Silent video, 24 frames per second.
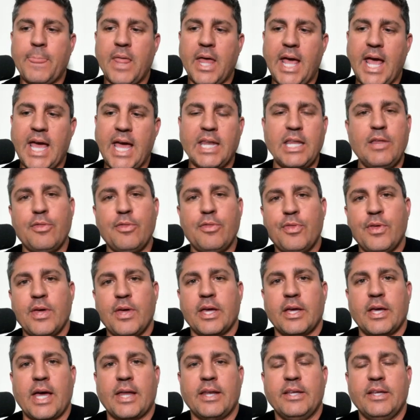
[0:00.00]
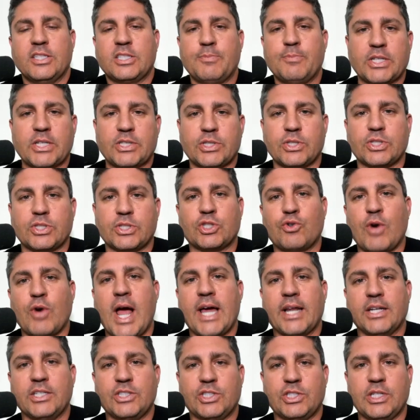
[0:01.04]
Anything, any special
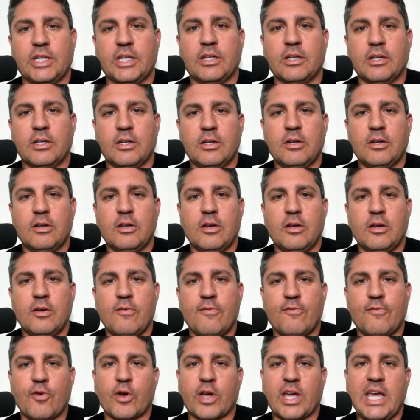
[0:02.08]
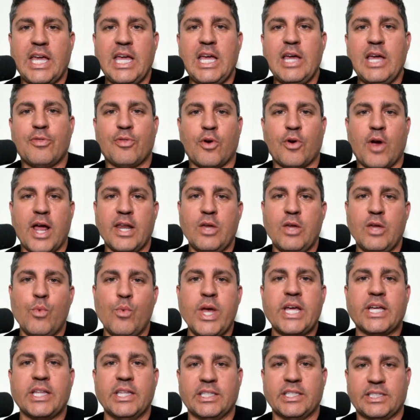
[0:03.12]
strategy for Keith or any
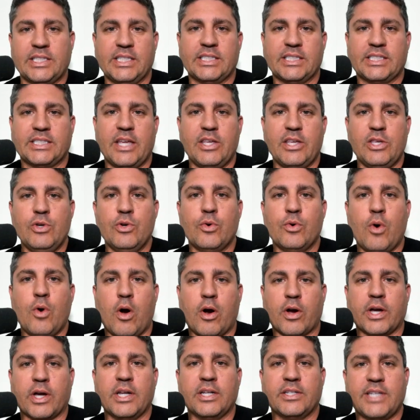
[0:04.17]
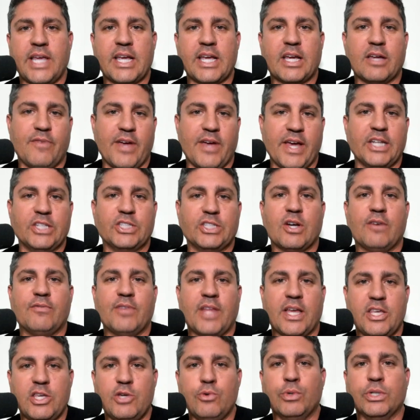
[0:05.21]
weaknesses that you are going to take advantage of
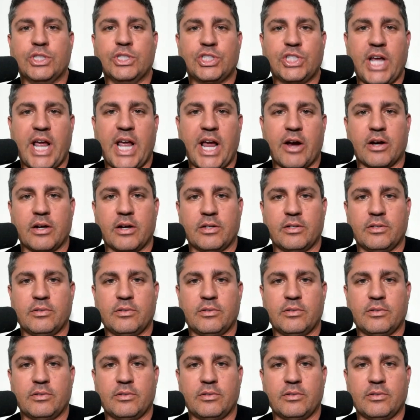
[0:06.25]
that you would share?